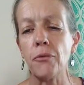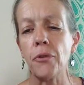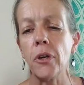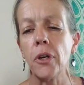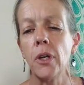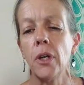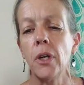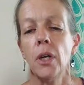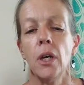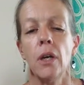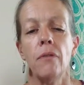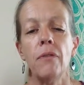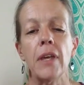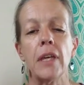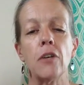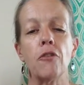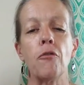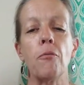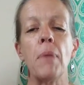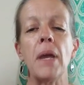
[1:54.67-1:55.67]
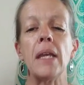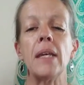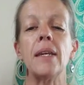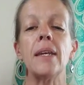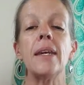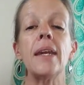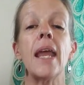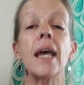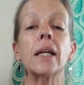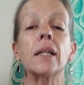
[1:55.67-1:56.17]
They'd have made
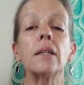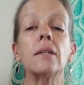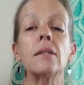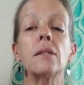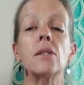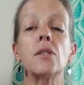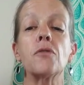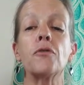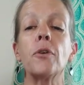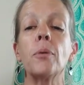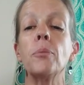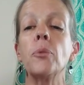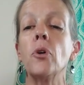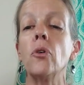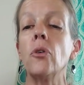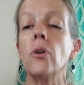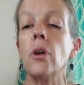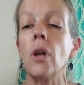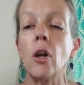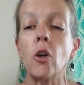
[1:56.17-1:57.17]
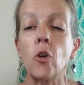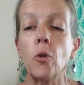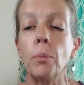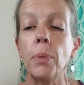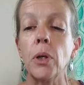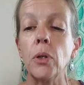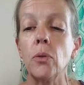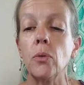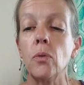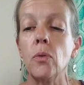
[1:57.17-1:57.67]
necklaces from your knuckle bones